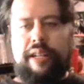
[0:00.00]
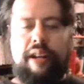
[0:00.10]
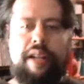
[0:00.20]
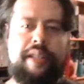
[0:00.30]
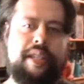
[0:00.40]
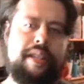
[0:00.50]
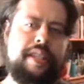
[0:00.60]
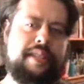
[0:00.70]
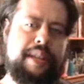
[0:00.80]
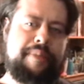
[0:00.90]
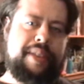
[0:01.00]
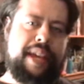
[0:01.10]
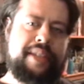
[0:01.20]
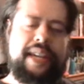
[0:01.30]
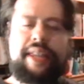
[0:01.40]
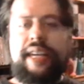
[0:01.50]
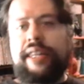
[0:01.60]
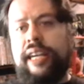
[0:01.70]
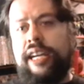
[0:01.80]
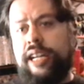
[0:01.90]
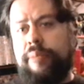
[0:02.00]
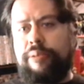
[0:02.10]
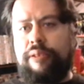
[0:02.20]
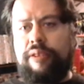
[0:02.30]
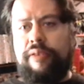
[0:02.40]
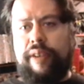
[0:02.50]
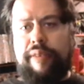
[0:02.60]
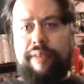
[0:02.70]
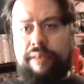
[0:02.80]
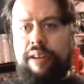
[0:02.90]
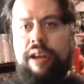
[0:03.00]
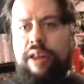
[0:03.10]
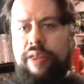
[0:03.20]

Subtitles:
there are still some things I think they can improve, even